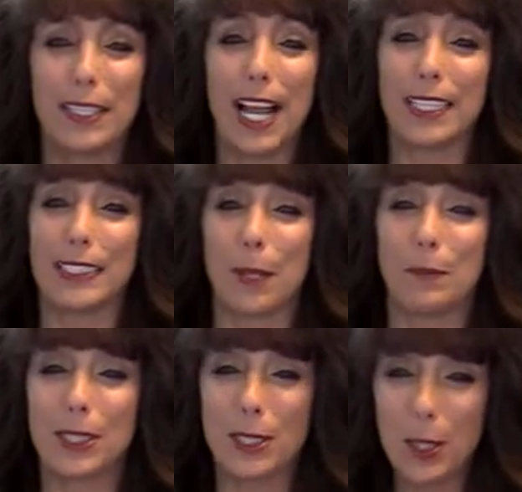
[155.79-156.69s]
Yes,
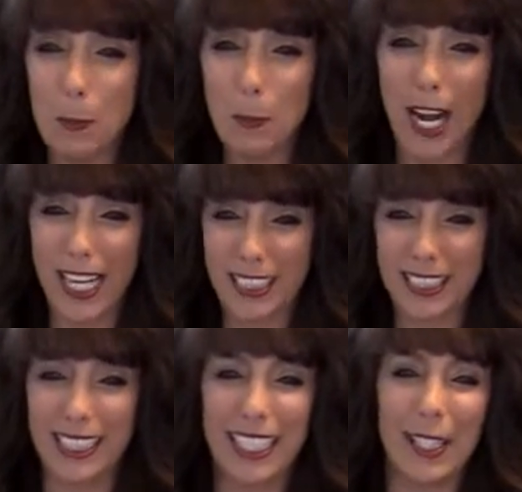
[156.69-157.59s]
I'm super
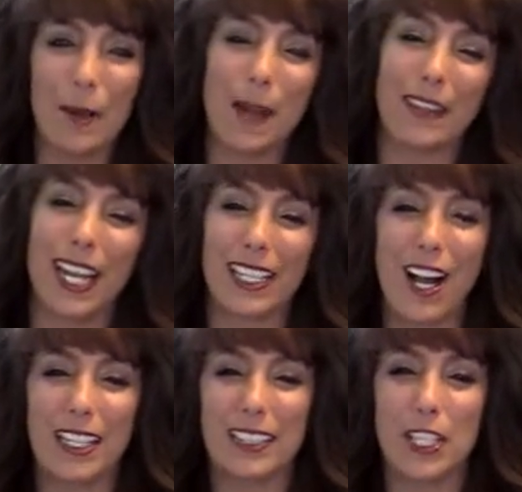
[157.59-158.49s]
anxious to hear about that
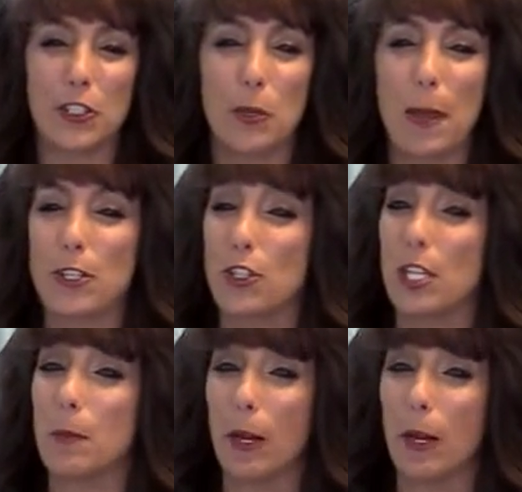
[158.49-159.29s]
contest you mentioned.